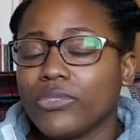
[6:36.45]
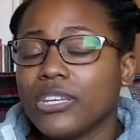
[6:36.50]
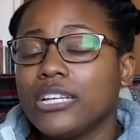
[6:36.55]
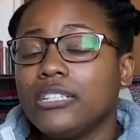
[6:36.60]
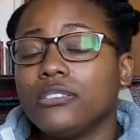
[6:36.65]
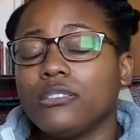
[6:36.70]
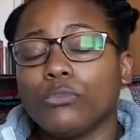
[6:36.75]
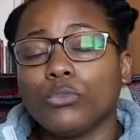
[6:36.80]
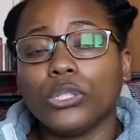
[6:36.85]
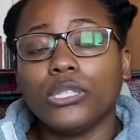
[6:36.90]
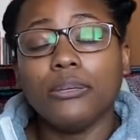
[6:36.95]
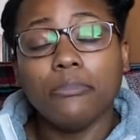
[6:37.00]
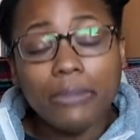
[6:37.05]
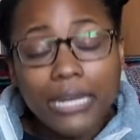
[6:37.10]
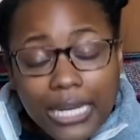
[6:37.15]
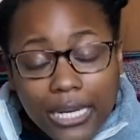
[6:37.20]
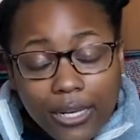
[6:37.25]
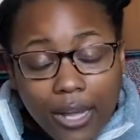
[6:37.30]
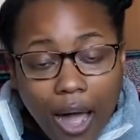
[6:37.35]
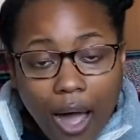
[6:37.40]
some really
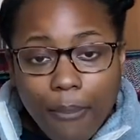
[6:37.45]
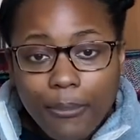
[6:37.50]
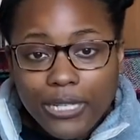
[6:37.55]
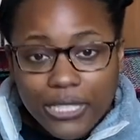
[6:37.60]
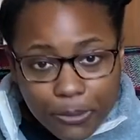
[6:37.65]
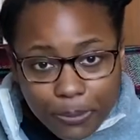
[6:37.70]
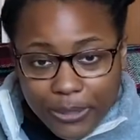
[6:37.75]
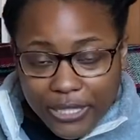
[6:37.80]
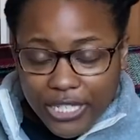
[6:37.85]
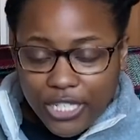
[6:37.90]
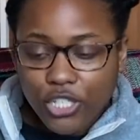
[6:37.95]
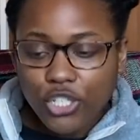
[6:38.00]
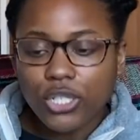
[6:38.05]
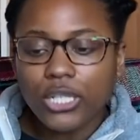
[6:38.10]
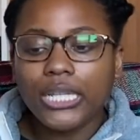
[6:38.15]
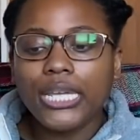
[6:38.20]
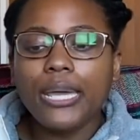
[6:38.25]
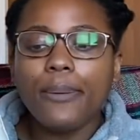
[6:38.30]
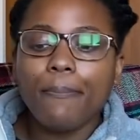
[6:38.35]
mean comments potentially,